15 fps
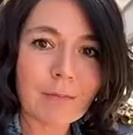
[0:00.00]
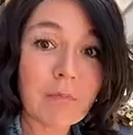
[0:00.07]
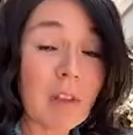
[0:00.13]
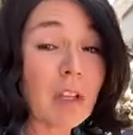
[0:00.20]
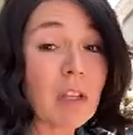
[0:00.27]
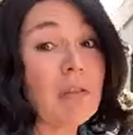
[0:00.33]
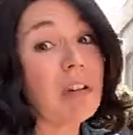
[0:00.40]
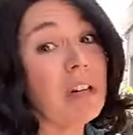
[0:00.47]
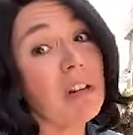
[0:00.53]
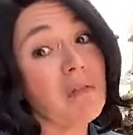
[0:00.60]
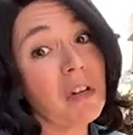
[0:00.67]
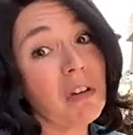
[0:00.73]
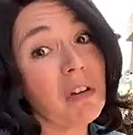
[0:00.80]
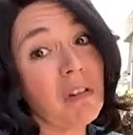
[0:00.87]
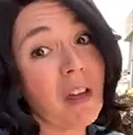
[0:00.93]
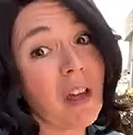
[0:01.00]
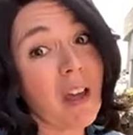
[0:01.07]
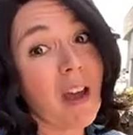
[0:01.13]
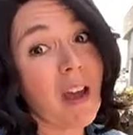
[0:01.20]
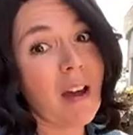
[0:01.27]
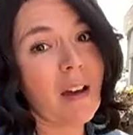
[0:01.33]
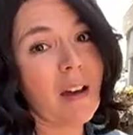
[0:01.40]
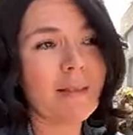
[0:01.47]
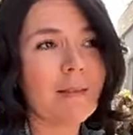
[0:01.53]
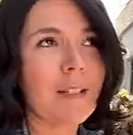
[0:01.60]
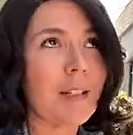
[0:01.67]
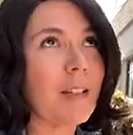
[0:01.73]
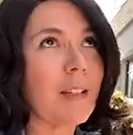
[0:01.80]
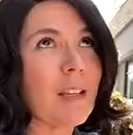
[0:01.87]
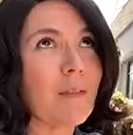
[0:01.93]
that you didn't even know they had,
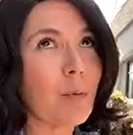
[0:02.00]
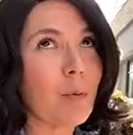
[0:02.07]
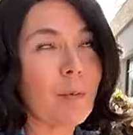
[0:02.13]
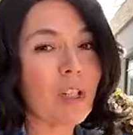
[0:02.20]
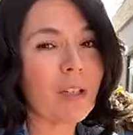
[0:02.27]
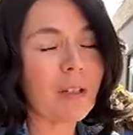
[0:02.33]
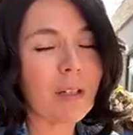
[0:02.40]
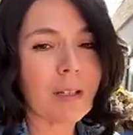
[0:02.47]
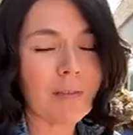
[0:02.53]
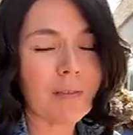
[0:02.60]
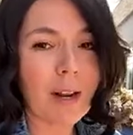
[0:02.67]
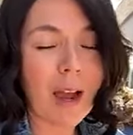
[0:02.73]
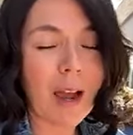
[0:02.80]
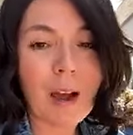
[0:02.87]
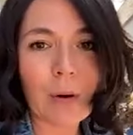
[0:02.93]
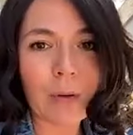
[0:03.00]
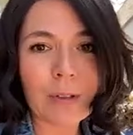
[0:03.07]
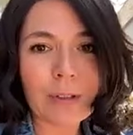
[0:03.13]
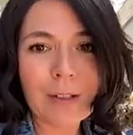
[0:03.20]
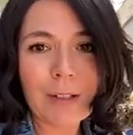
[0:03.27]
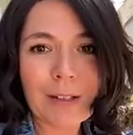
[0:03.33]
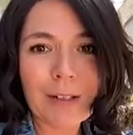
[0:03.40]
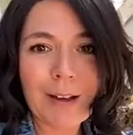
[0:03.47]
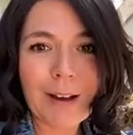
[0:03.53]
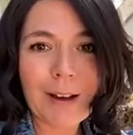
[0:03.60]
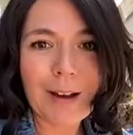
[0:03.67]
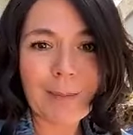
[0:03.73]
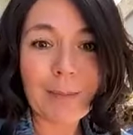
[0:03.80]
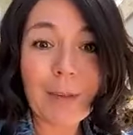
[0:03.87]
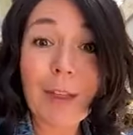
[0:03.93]
didn't give permission to give it out.
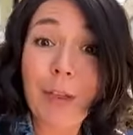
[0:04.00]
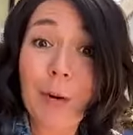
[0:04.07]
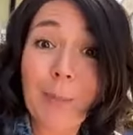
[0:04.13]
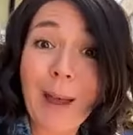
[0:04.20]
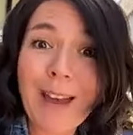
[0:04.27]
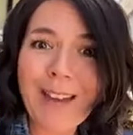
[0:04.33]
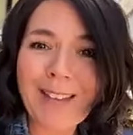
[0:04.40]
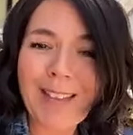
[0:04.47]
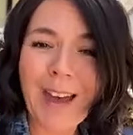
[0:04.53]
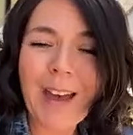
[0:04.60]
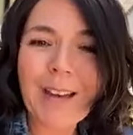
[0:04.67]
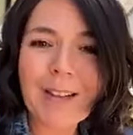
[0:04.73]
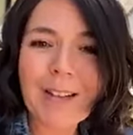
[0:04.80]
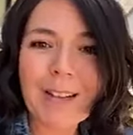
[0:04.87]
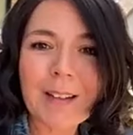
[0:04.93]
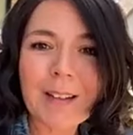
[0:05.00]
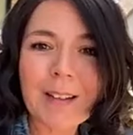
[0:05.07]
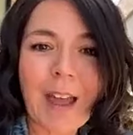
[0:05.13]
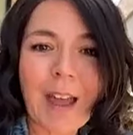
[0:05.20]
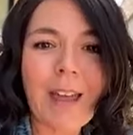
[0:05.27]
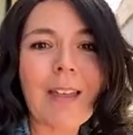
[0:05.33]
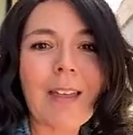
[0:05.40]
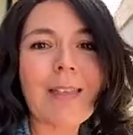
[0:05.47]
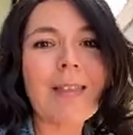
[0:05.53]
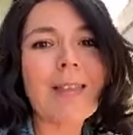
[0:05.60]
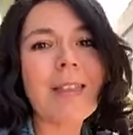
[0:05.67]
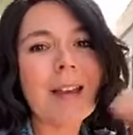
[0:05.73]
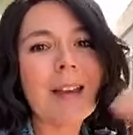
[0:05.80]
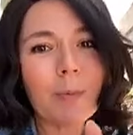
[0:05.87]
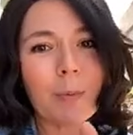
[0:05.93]
They're buying that. And
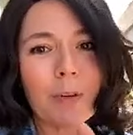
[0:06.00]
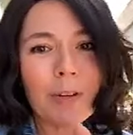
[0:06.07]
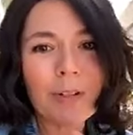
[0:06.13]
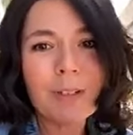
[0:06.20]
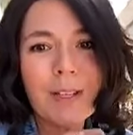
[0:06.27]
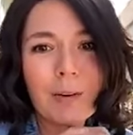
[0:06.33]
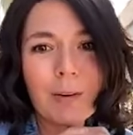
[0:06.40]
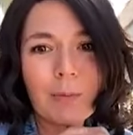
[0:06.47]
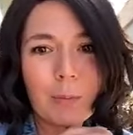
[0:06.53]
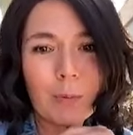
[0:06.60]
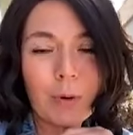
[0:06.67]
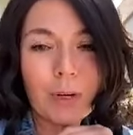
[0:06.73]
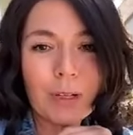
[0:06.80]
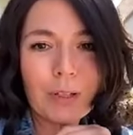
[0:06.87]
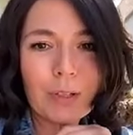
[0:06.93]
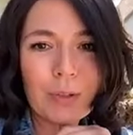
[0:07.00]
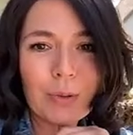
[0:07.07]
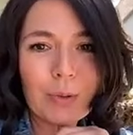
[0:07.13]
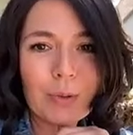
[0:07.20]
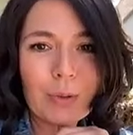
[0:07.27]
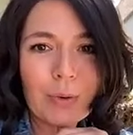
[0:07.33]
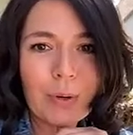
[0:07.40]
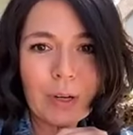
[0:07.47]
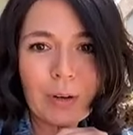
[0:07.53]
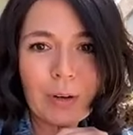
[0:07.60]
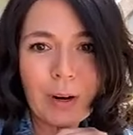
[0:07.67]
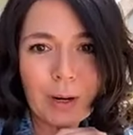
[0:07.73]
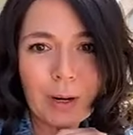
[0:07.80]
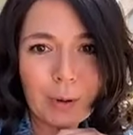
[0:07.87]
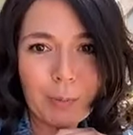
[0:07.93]
that's where you're seeing it reported to your
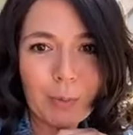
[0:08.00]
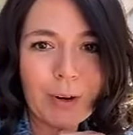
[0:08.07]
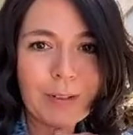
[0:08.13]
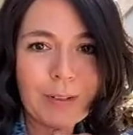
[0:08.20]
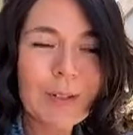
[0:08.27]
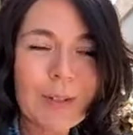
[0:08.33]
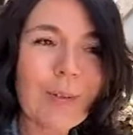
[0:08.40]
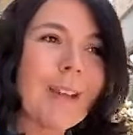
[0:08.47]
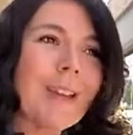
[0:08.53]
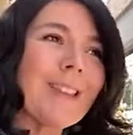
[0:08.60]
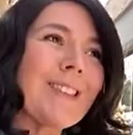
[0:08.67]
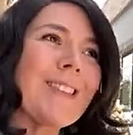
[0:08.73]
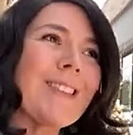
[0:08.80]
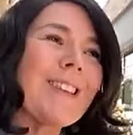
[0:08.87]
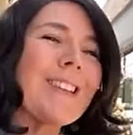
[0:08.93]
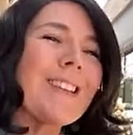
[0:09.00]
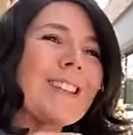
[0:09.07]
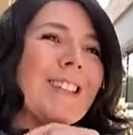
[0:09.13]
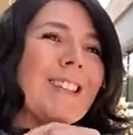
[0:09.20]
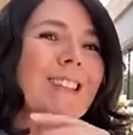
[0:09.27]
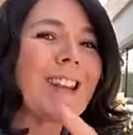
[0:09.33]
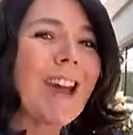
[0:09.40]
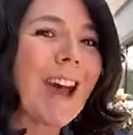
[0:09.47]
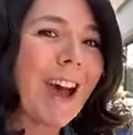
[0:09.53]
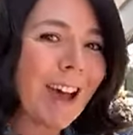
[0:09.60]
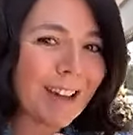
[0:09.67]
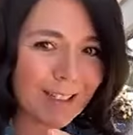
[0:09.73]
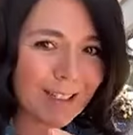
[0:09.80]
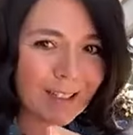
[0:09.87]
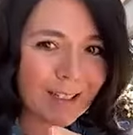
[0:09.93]
credit report. So it's
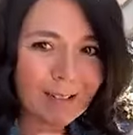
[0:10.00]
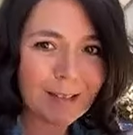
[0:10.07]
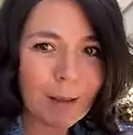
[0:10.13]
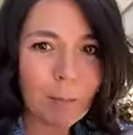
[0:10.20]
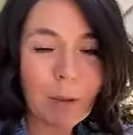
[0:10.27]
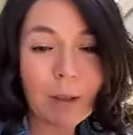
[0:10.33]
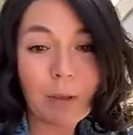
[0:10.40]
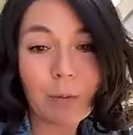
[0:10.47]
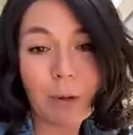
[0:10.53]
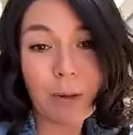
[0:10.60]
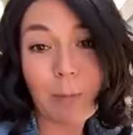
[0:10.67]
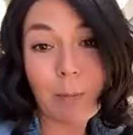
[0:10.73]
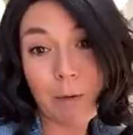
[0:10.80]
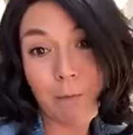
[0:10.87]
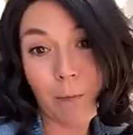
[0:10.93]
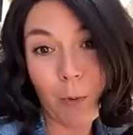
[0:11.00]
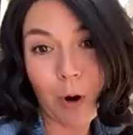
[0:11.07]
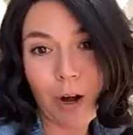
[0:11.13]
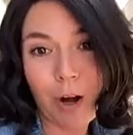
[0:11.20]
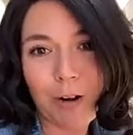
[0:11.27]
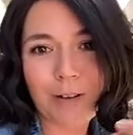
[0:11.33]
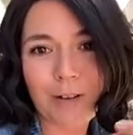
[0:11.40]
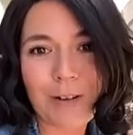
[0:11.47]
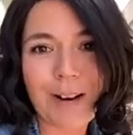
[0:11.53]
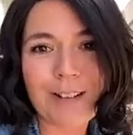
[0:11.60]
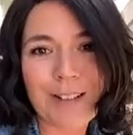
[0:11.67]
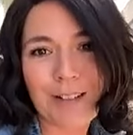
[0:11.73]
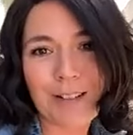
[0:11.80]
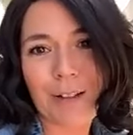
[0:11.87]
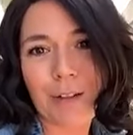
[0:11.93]
not the big three, the big four, your
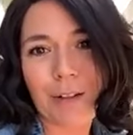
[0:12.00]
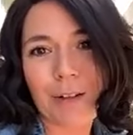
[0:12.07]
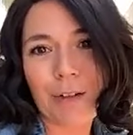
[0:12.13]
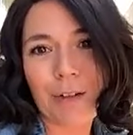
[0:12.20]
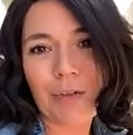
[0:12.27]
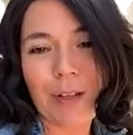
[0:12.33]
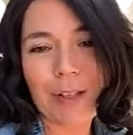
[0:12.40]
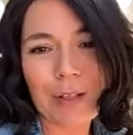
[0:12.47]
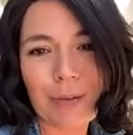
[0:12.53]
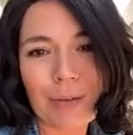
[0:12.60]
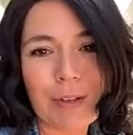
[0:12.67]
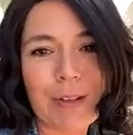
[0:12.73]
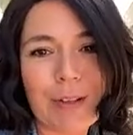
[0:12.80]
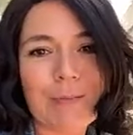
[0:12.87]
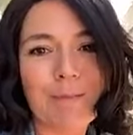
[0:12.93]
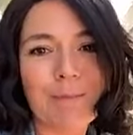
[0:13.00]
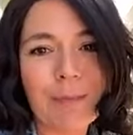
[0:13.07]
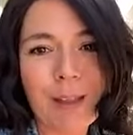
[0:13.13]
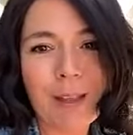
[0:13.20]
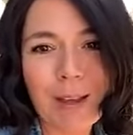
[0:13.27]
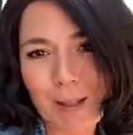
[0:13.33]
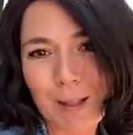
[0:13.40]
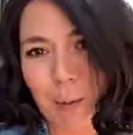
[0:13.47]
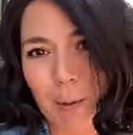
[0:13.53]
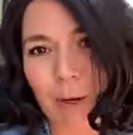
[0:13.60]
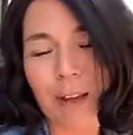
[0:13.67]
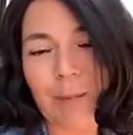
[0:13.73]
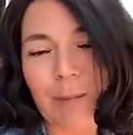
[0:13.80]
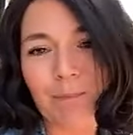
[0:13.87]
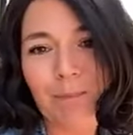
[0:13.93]
TransUnion,
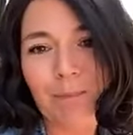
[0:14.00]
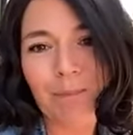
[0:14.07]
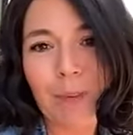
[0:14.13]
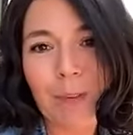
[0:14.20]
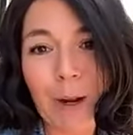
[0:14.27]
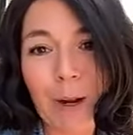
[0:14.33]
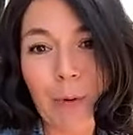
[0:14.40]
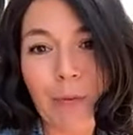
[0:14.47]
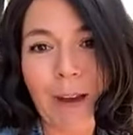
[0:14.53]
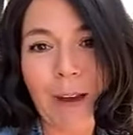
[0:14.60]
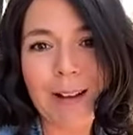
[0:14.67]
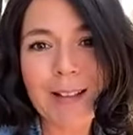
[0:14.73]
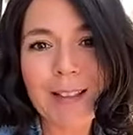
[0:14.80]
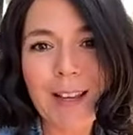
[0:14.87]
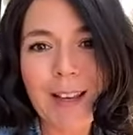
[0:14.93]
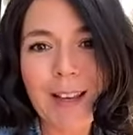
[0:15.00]
Experian, Equifax,